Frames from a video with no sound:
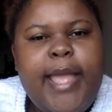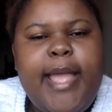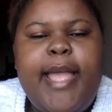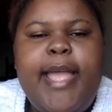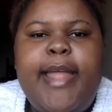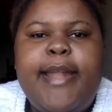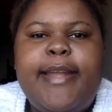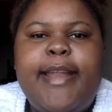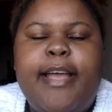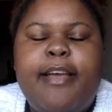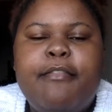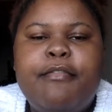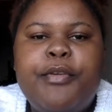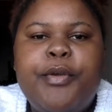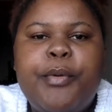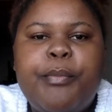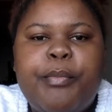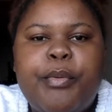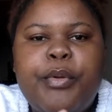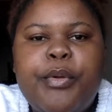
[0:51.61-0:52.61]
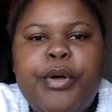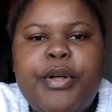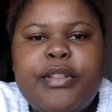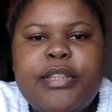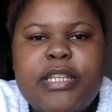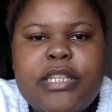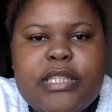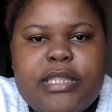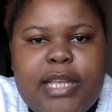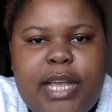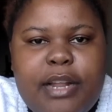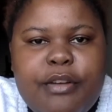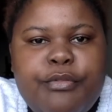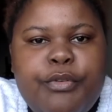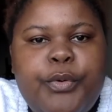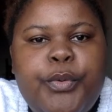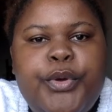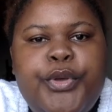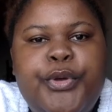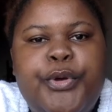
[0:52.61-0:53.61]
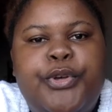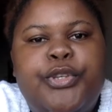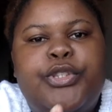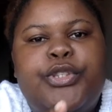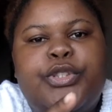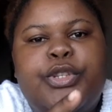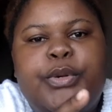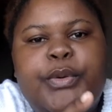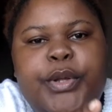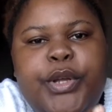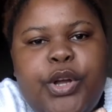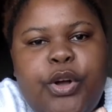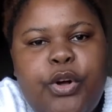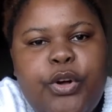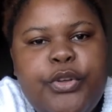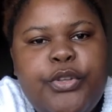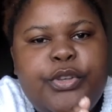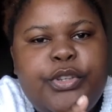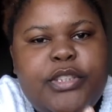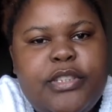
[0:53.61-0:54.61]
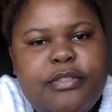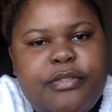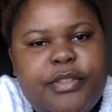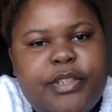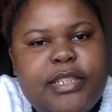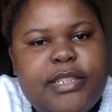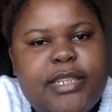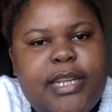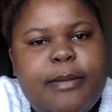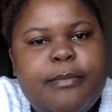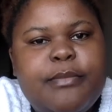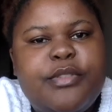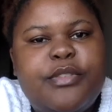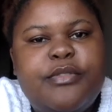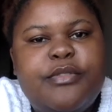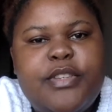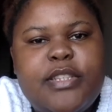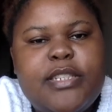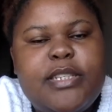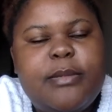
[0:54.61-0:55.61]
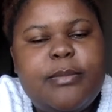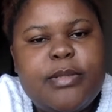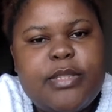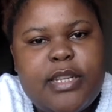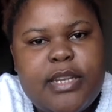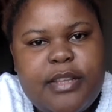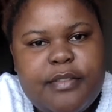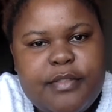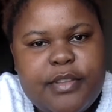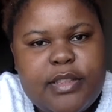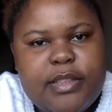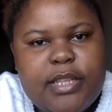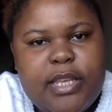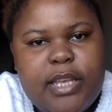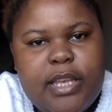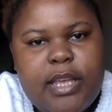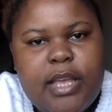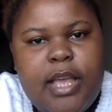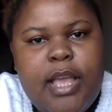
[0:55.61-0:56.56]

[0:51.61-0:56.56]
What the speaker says: and have your bowl on the side for where you're storing all your different types of vegetables and everything.